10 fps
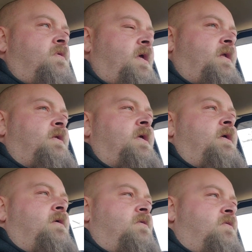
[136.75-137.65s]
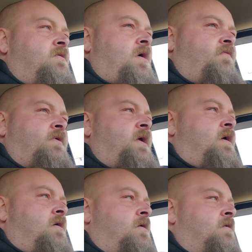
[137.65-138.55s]
in need of an
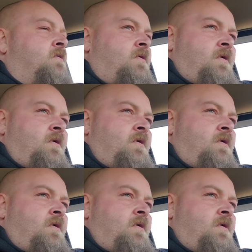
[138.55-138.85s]
ear